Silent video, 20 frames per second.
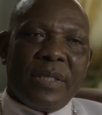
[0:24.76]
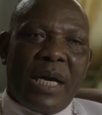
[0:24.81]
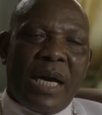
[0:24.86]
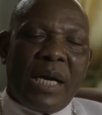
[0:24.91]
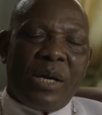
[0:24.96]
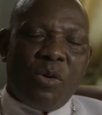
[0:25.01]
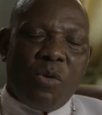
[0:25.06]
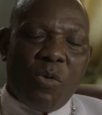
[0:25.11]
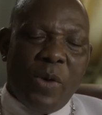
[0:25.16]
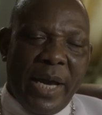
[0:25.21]

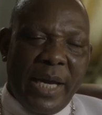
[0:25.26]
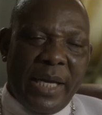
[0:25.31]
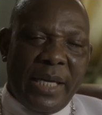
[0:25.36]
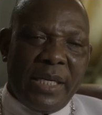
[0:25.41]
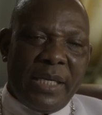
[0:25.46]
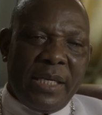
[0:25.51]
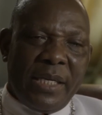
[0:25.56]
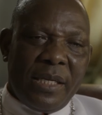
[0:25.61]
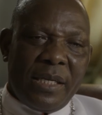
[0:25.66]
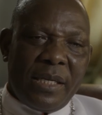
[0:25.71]
And
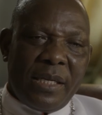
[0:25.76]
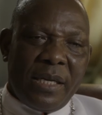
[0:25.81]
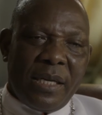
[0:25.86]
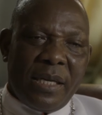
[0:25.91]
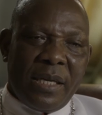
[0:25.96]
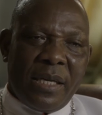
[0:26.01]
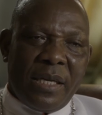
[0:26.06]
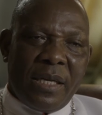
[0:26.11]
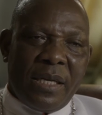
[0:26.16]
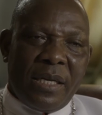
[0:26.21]
when
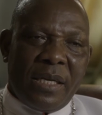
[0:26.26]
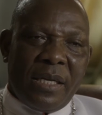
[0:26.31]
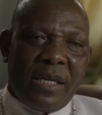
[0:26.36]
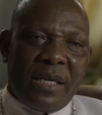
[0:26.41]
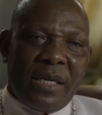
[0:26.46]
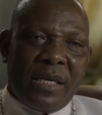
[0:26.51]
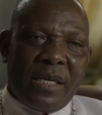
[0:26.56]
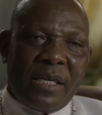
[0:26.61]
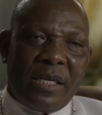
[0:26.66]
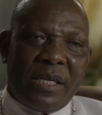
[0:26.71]

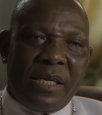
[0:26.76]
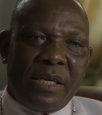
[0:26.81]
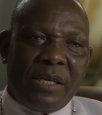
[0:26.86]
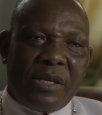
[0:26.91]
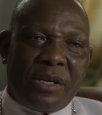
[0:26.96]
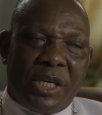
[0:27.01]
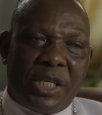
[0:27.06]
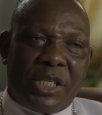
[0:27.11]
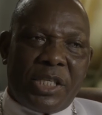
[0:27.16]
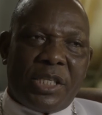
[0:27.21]
he
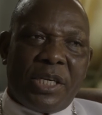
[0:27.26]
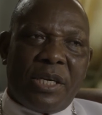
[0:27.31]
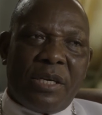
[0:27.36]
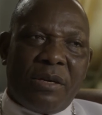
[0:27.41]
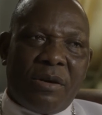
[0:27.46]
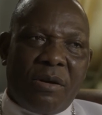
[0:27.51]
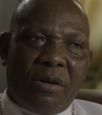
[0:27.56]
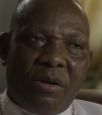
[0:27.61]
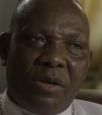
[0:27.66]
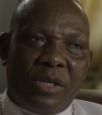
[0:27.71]
reached
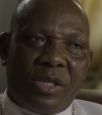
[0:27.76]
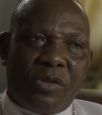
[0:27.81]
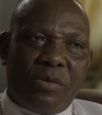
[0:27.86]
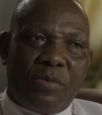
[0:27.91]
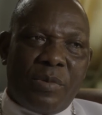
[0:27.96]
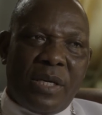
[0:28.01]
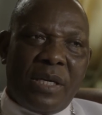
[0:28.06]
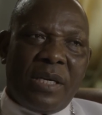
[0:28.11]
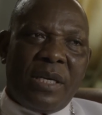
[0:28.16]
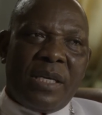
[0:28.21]
close to
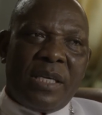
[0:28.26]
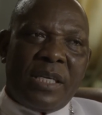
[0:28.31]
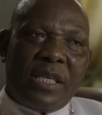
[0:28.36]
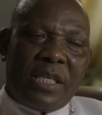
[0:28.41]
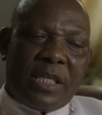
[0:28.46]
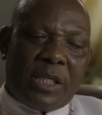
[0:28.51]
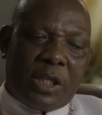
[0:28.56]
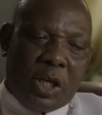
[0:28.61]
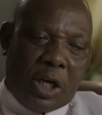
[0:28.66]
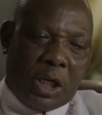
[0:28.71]
me,
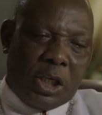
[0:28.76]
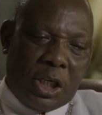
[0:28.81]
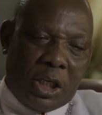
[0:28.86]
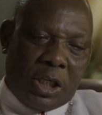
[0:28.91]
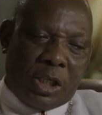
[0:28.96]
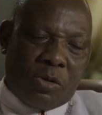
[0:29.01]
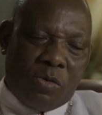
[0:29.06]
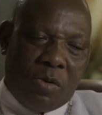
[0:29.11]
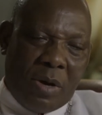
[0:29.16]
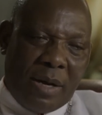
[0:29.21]
he stretched
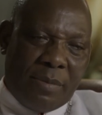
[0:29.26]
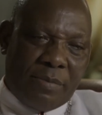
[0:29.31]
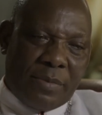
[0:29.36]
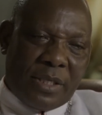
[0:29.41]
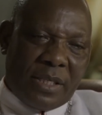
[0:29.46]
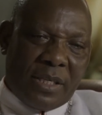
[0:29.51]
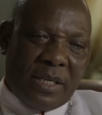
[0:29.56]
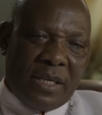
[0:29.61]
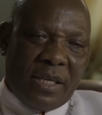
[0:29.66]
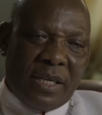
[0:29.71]
his two
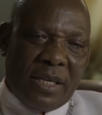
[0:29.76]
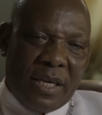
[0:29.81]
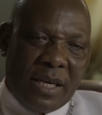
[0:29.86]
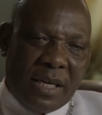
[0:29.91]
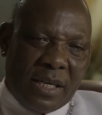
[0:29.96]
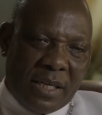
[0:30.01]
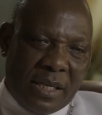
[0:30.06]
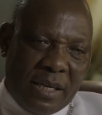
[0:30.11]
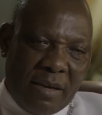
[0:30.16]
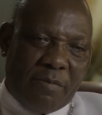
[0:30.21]
arms
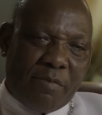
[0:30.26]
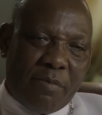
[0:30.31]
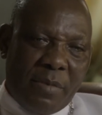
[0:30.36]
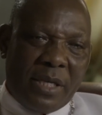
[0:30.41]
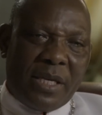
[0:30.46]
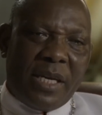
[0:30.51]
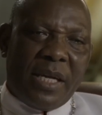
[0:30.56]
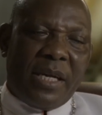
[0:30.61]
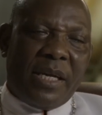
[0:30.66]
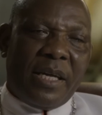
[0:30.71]
and gave
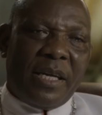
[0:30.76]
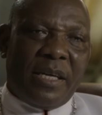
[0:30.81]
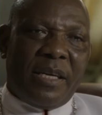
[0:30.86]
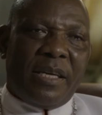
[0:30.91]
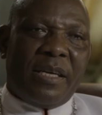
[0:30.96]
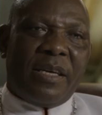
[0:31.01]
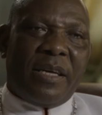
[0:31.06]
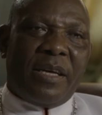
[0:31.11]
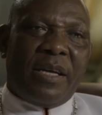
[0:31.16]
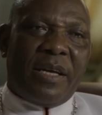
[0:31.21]
me the,
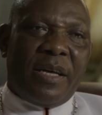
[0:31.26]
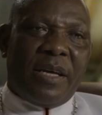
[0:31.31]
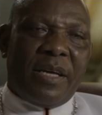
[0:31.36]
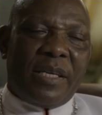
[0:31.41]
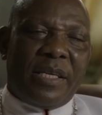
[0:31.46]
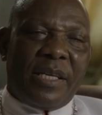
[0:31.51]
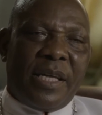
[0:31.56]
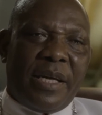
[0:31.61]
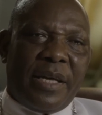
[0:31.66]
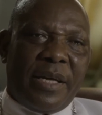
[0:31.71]

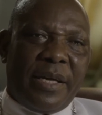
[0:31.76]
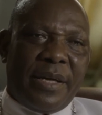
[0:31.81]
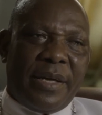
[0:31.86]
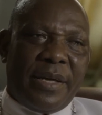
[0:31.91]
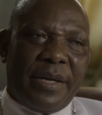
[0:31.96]
the